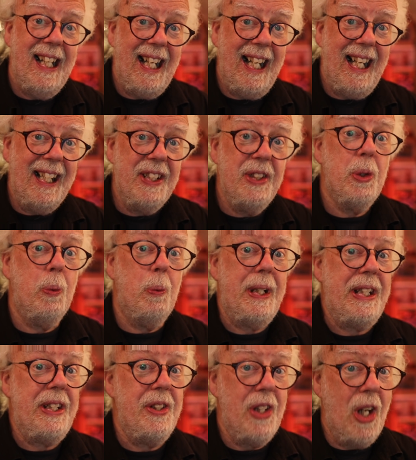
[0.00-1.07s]
and
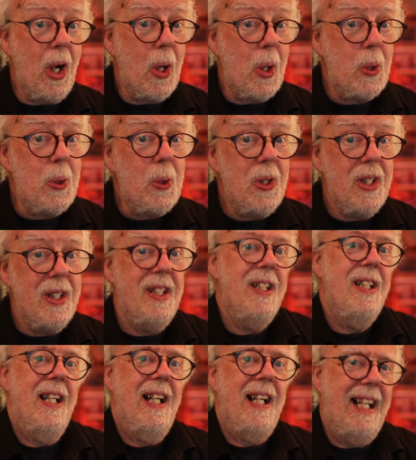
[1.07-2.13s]
we know
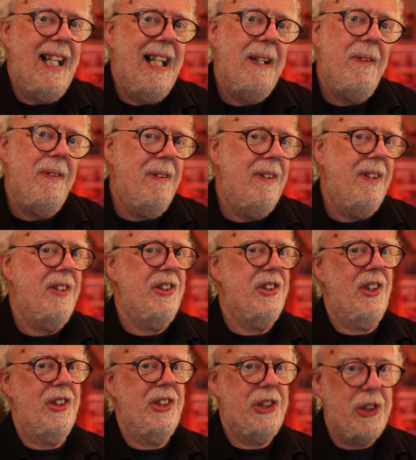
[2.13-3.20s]
how
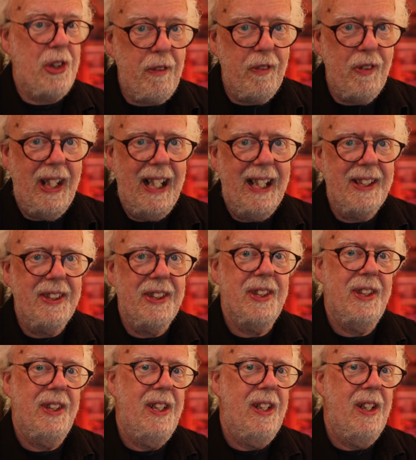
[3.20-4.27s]
to soft land
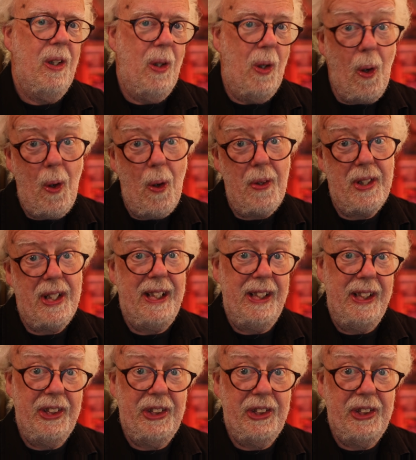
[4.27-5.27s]
on its